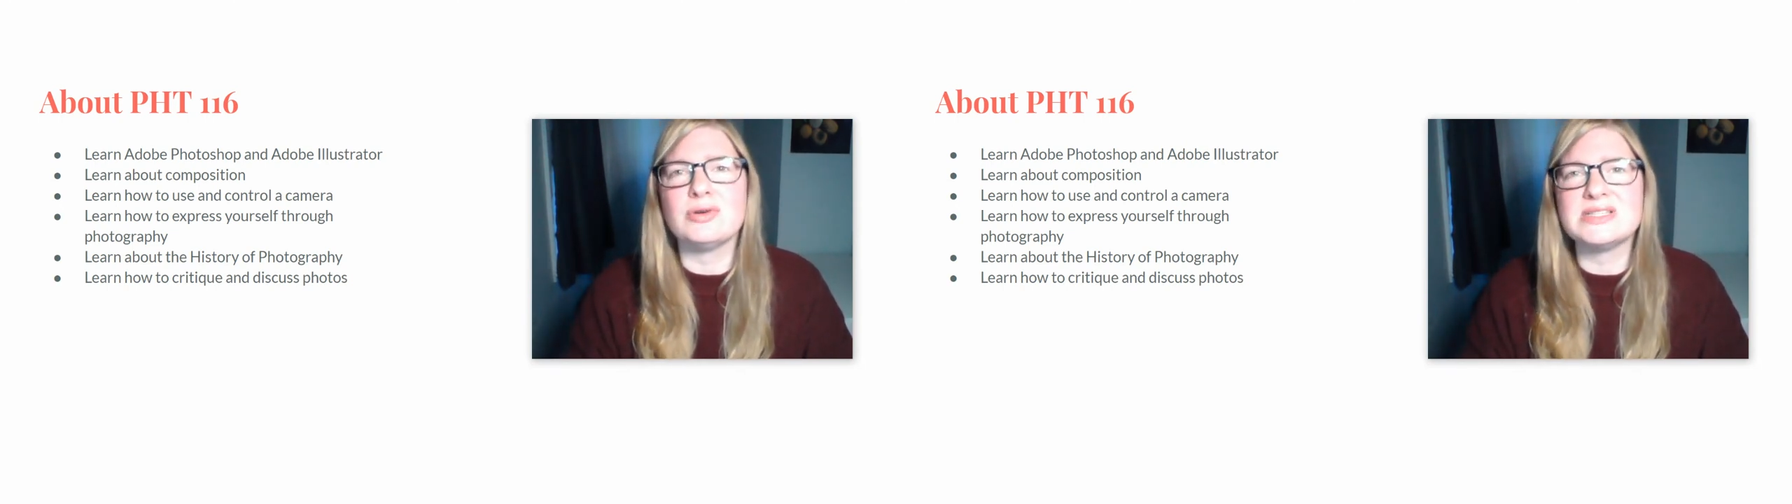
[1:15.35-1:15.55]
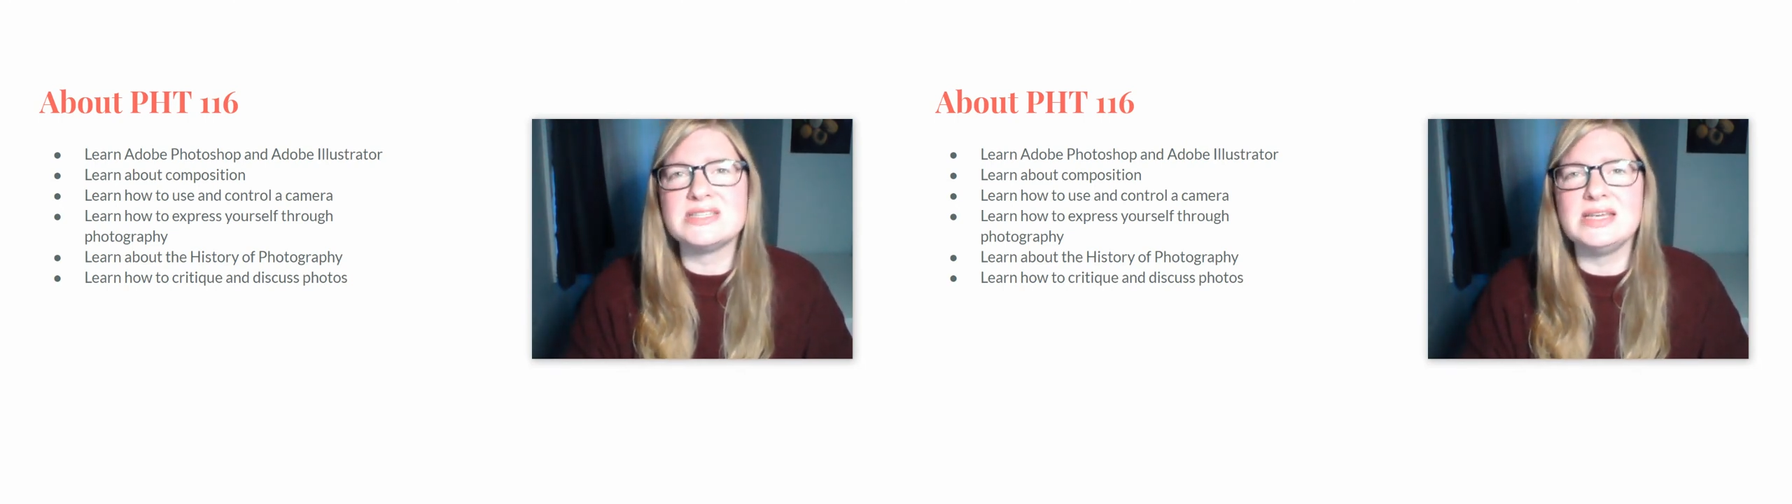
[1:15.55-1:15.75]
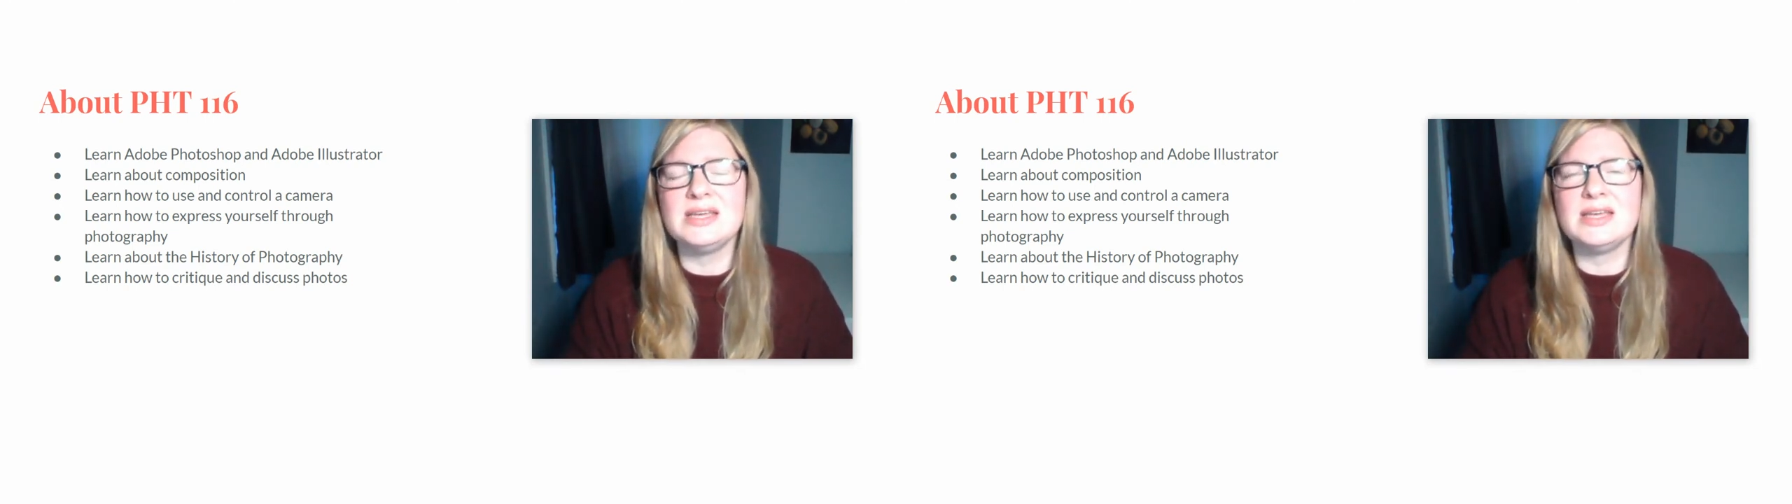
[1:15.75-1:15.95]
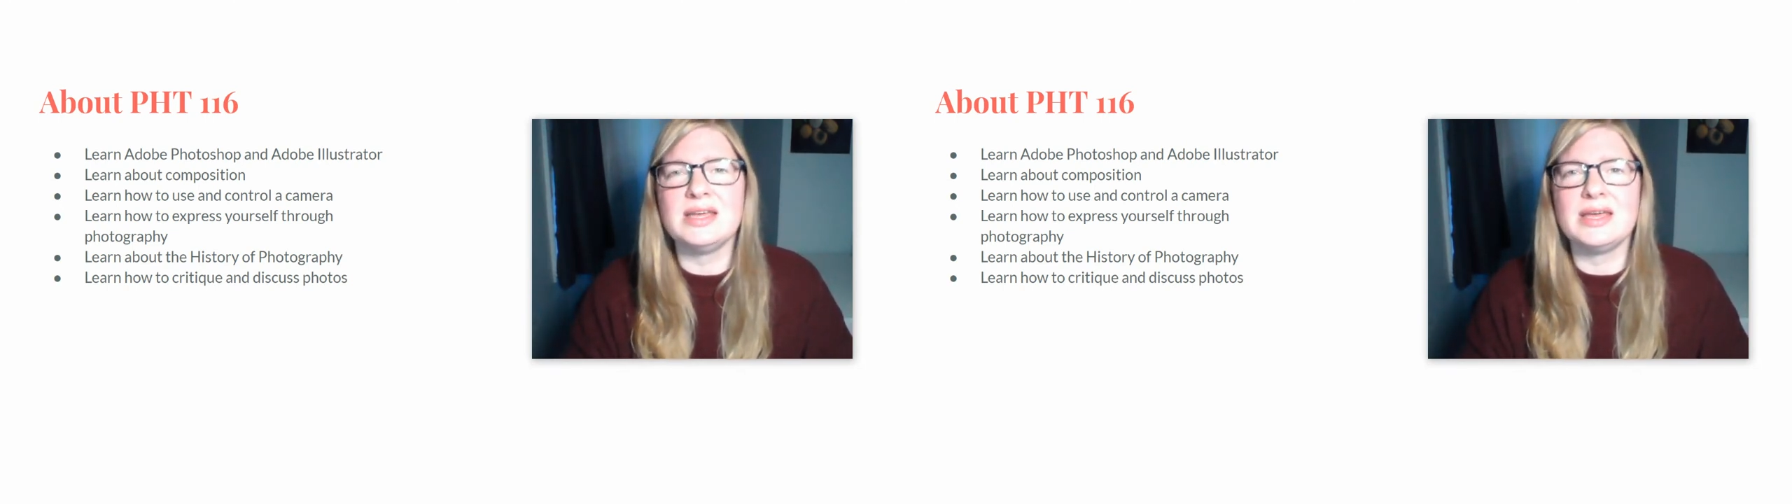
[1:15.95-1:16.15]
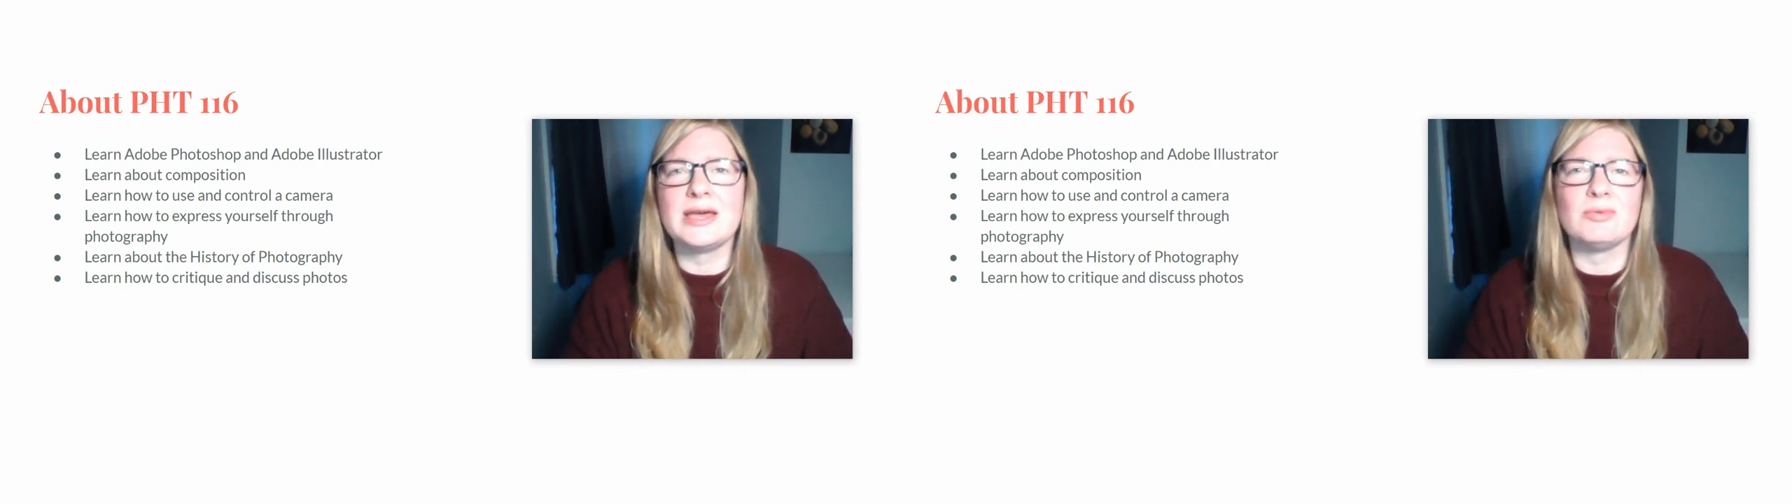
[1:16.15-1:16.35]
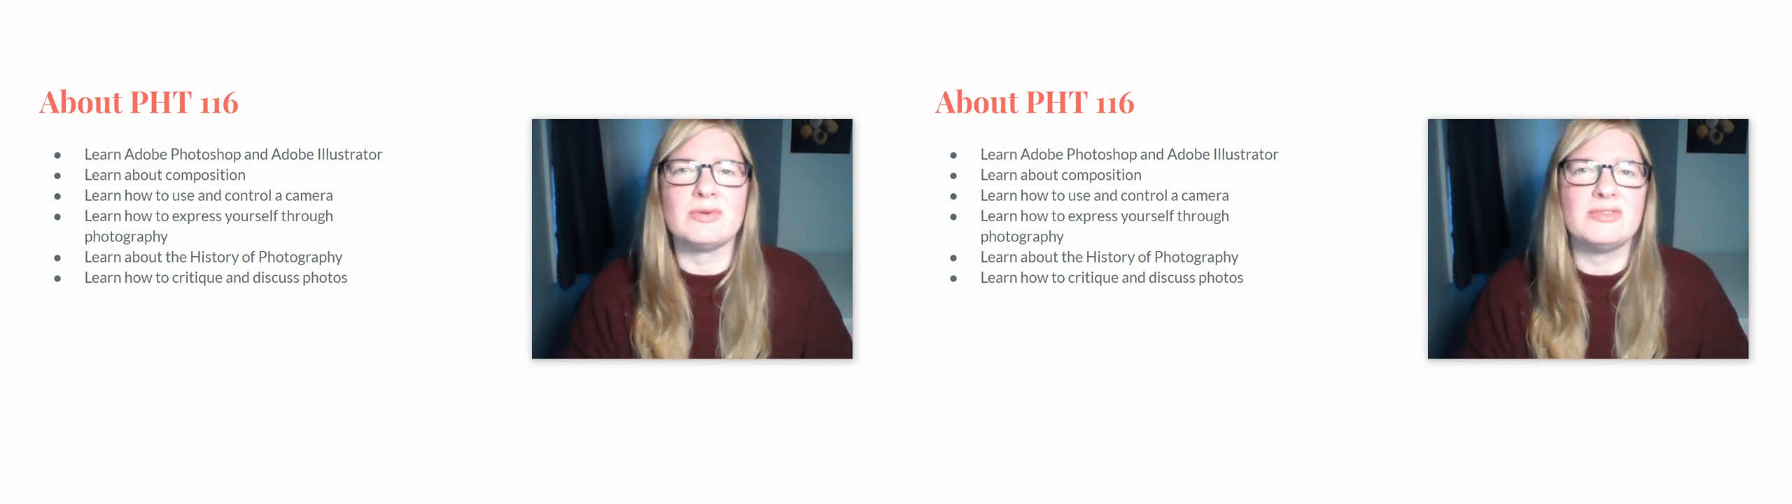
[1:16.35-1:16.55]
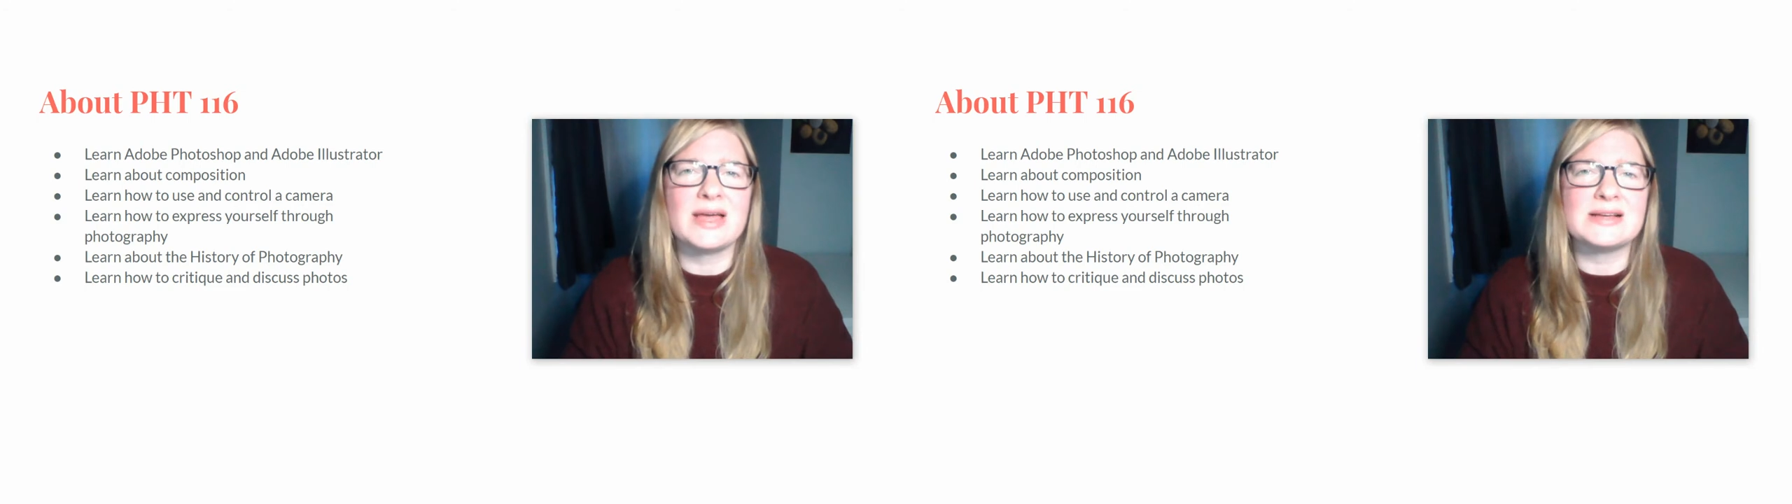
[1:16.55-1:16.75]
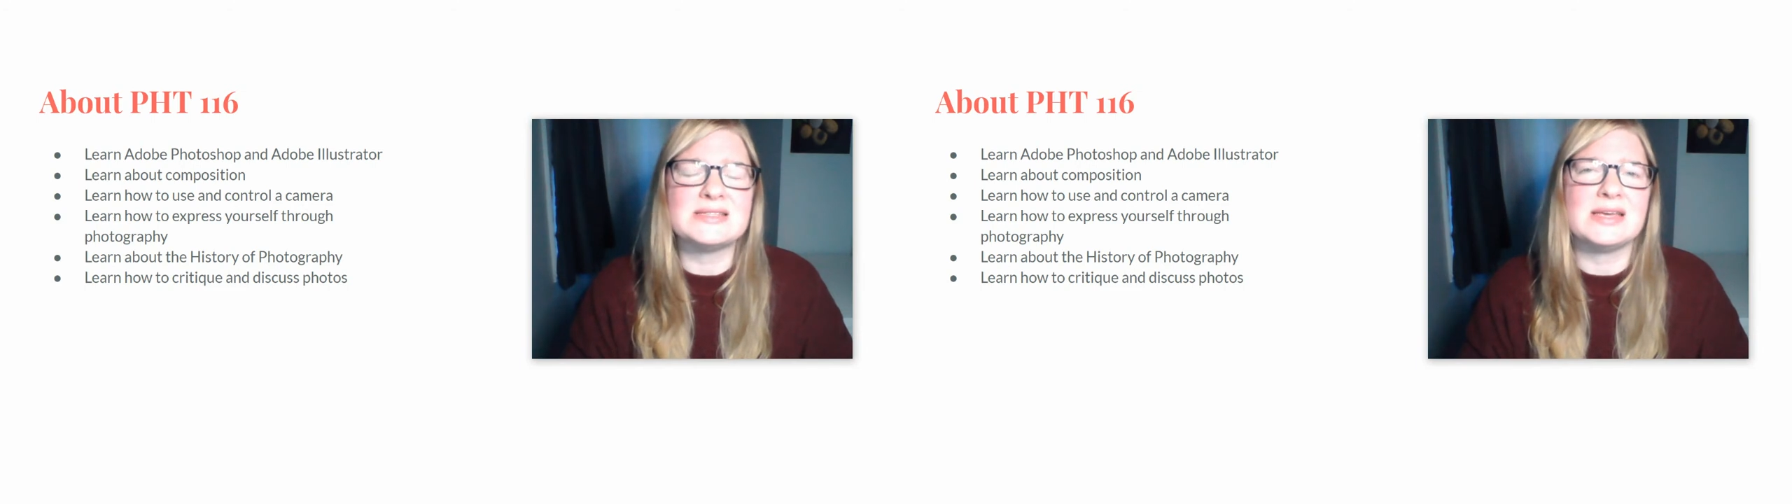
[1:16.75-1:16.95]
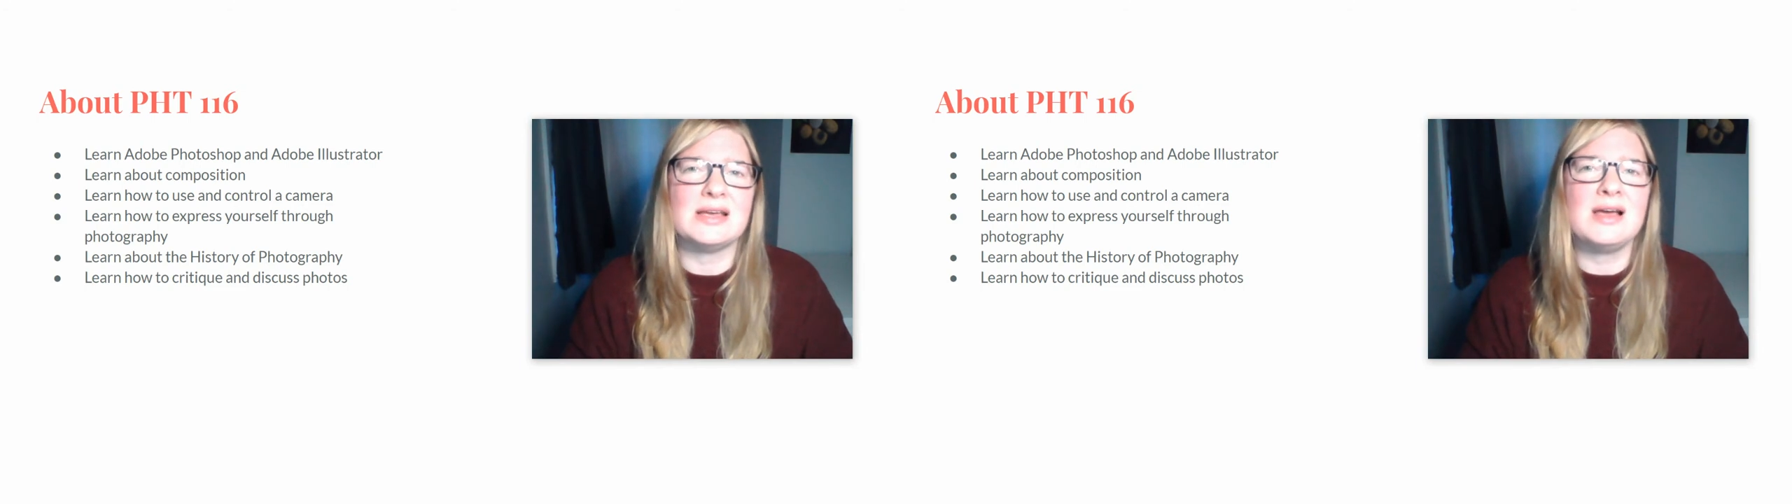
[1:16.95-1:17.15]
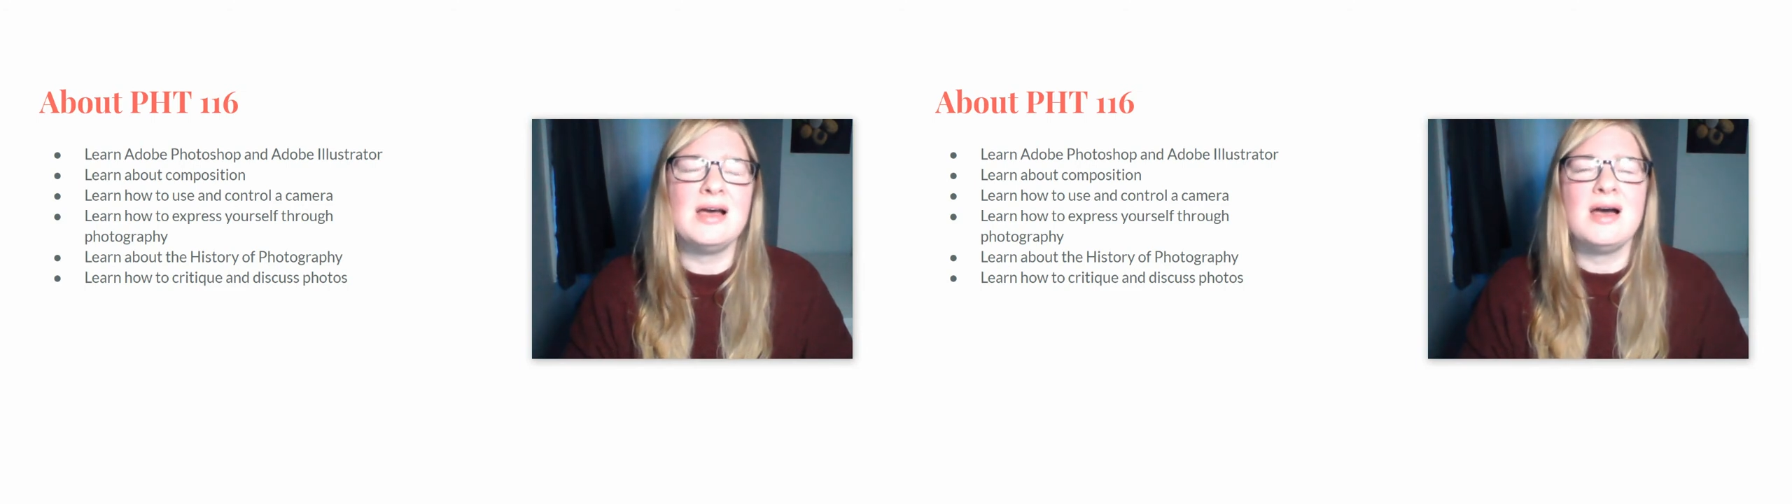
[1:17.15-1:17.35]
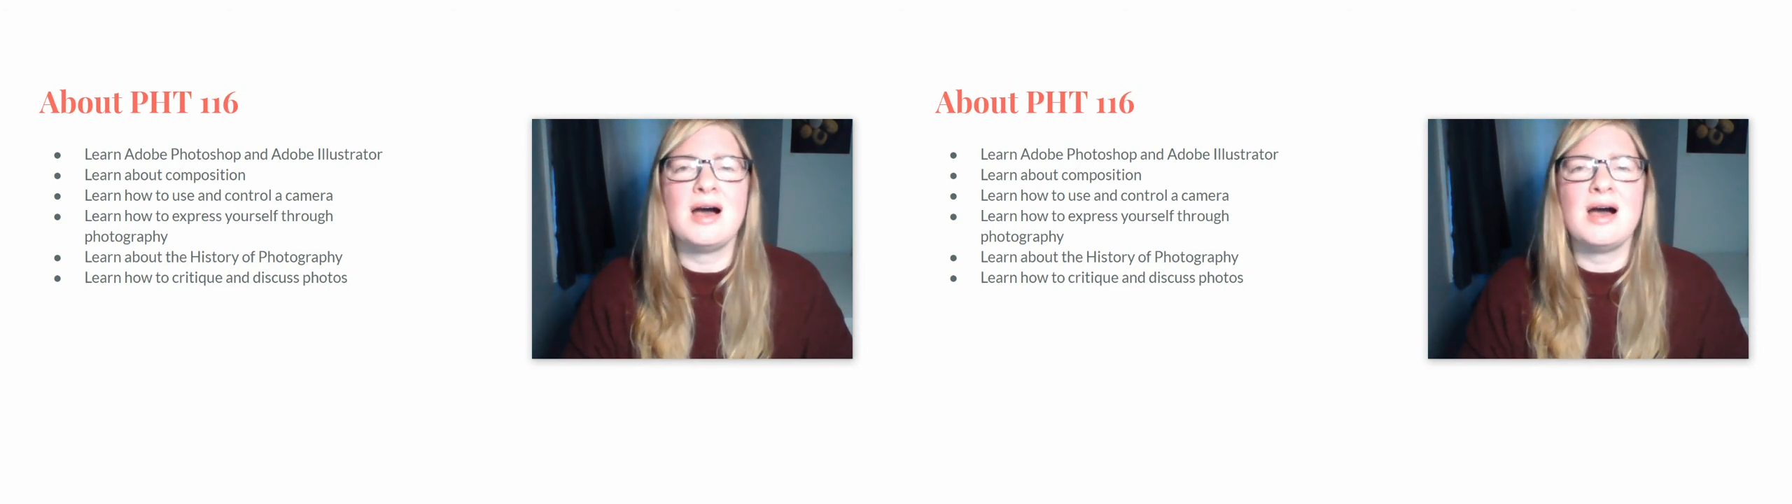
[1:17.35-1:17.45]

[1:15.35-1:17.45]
critiquing and reflecting